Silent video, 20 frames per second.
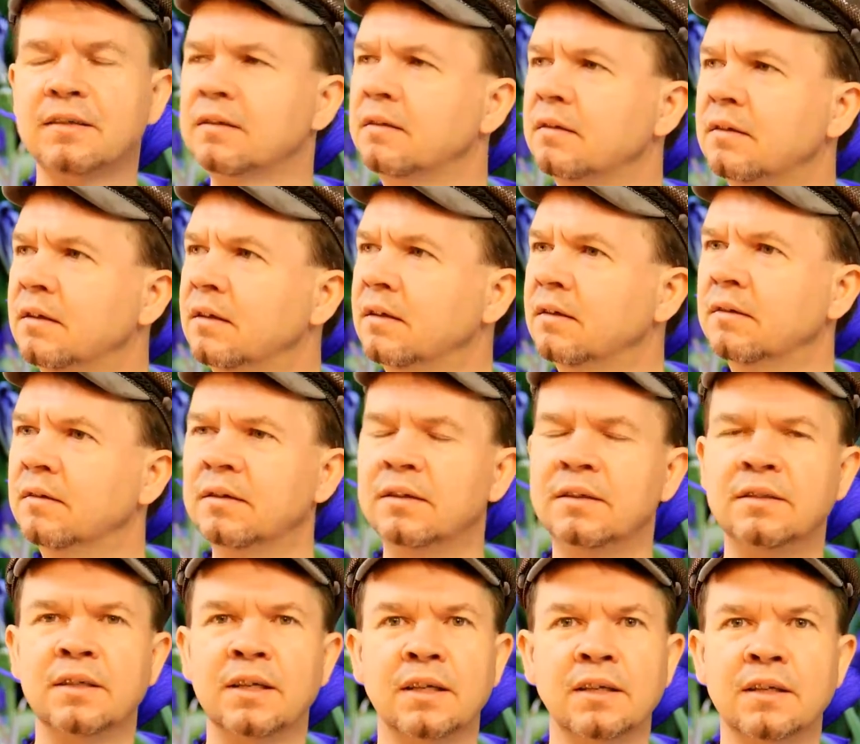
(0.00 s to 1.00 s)
Oh,
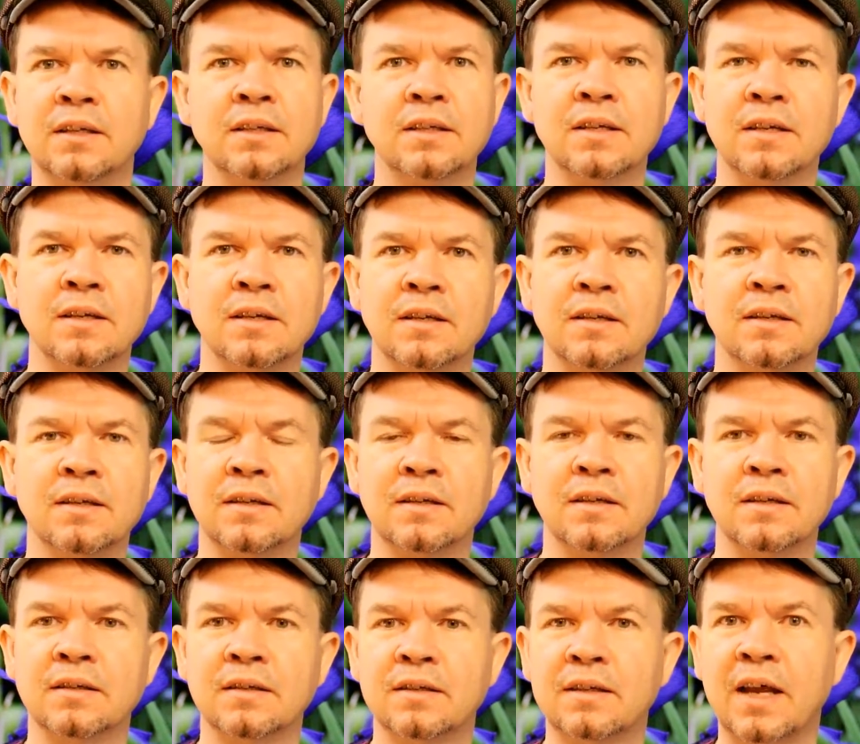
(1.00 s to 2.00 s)
does
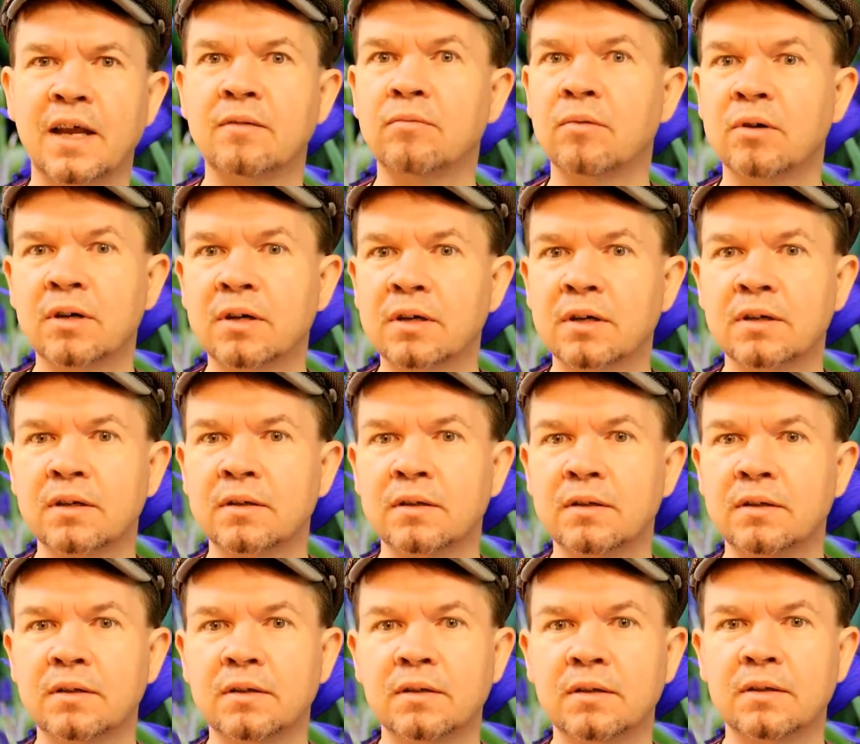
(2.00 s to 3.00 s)
that work?
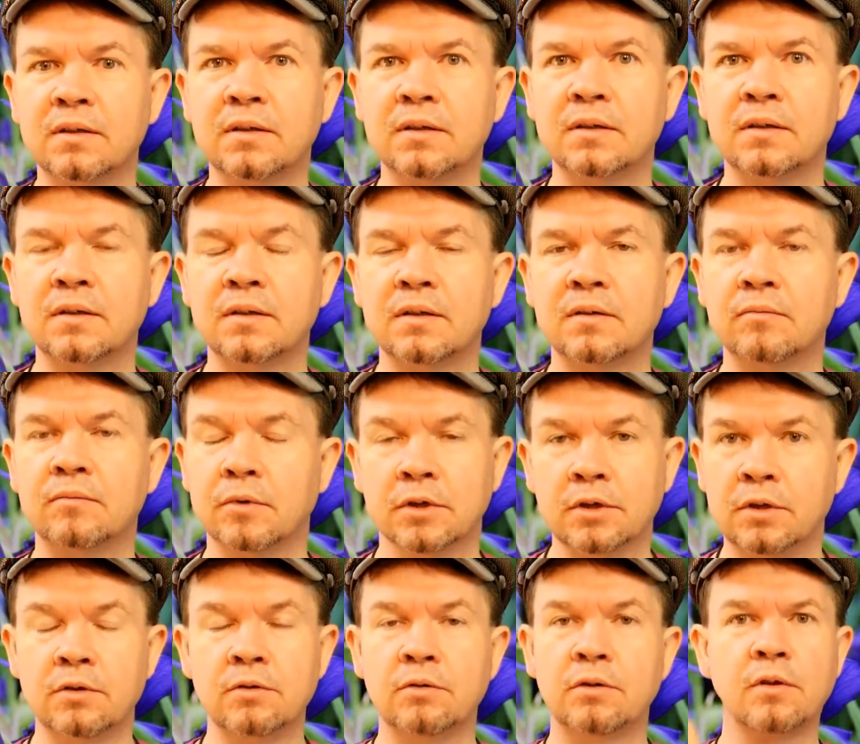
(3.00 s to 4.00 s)
Well,
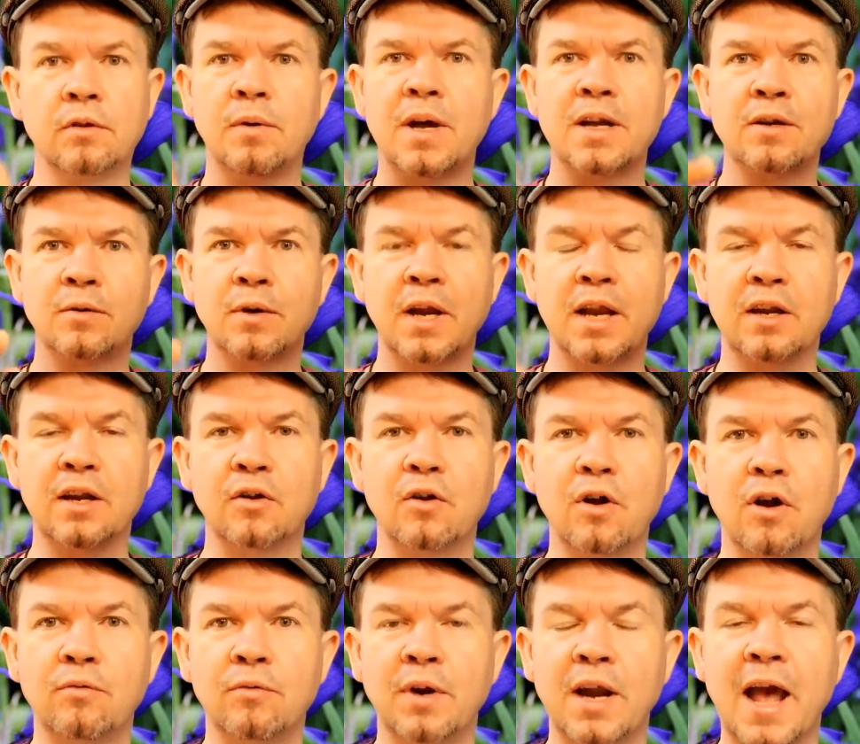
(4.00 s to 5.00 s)
you're the one creating your
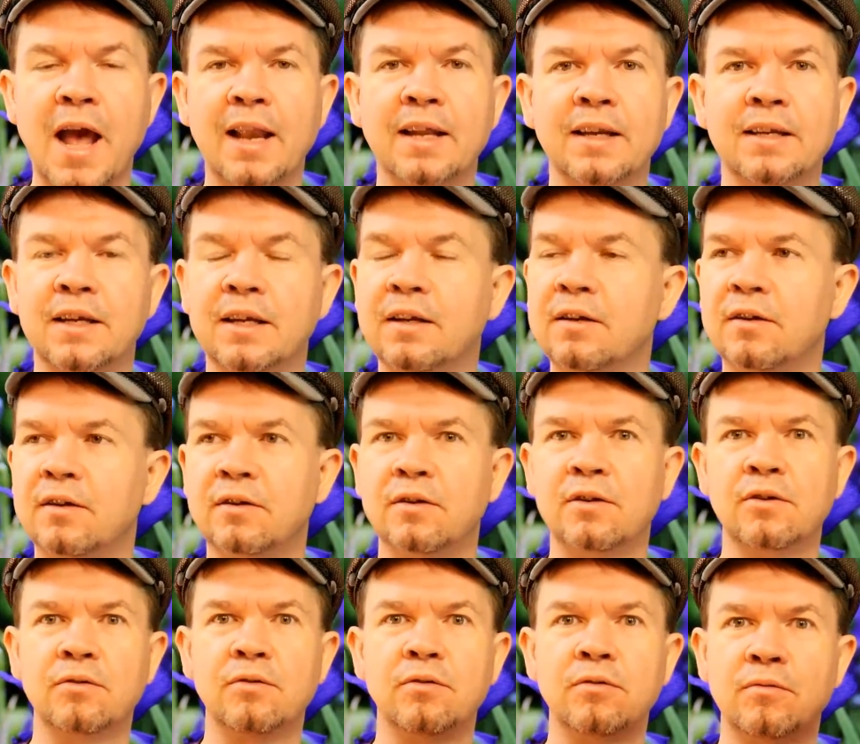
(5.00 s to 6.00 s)
own reality. Are
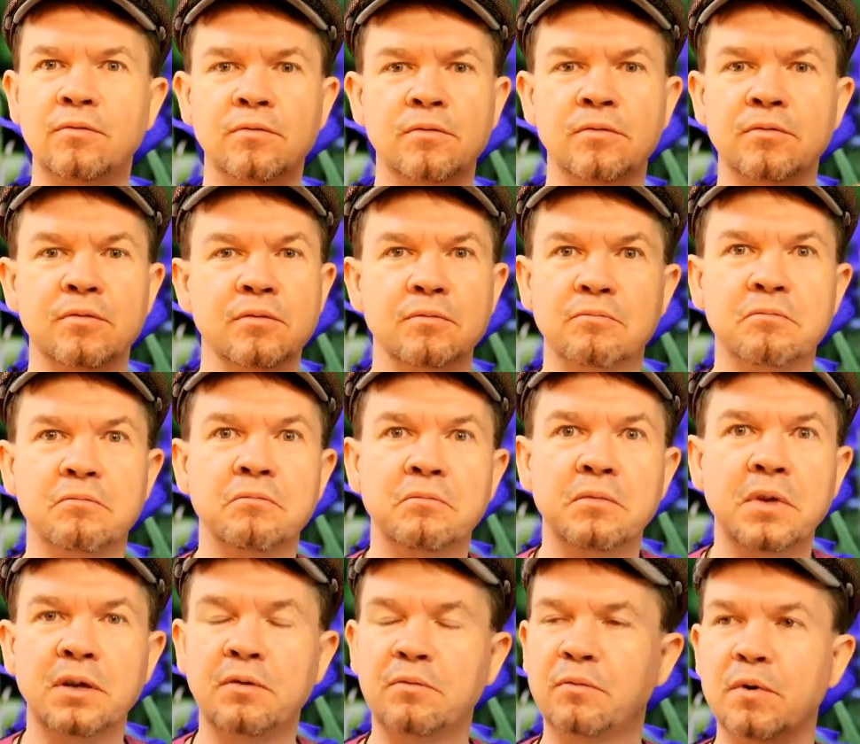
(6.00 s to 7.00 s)
you,
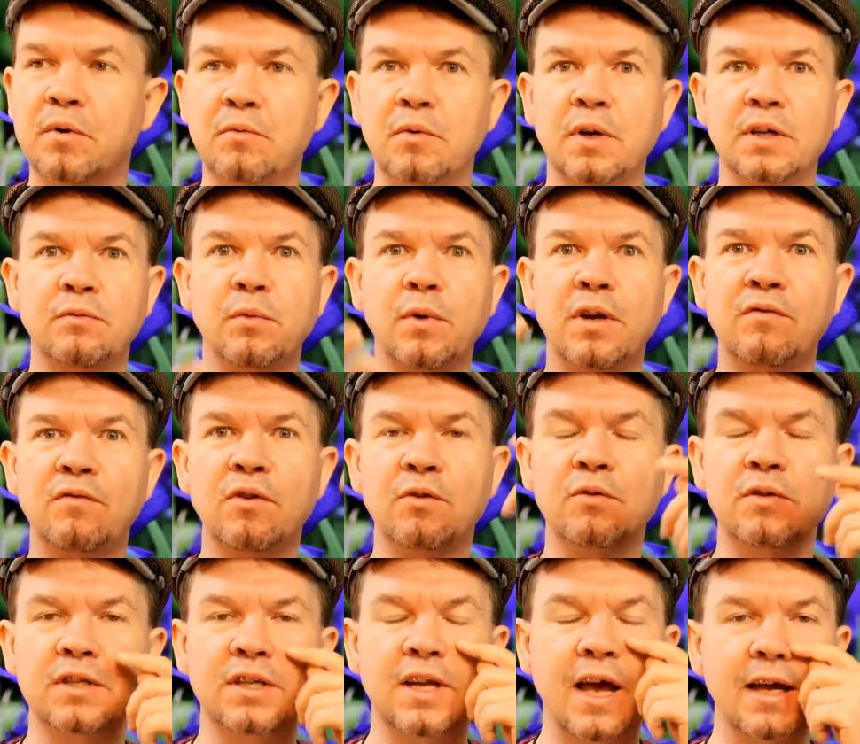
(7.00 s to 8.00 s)
what have you
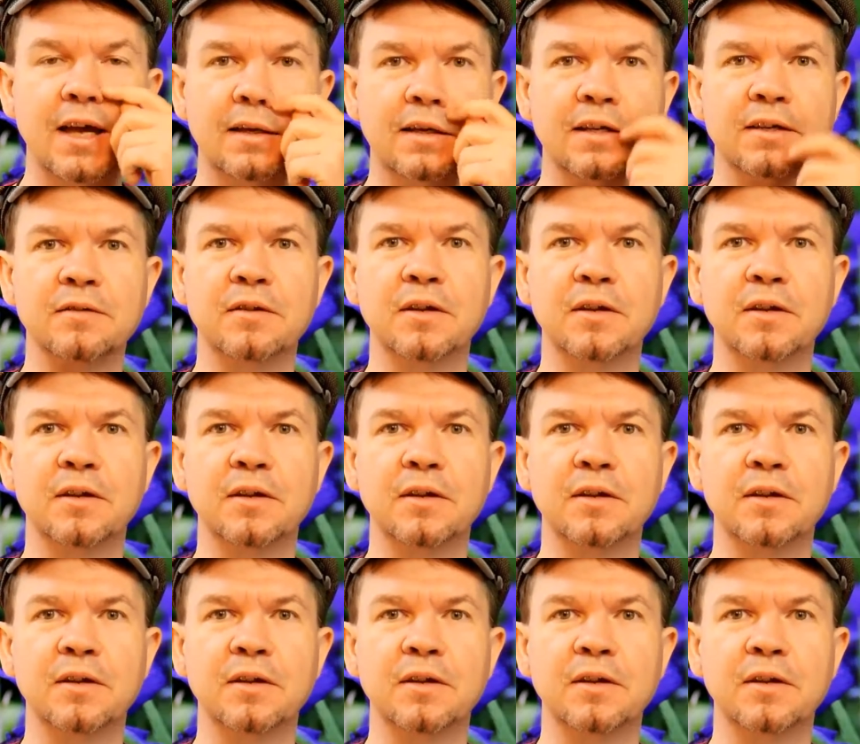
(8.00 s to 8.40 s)
decided?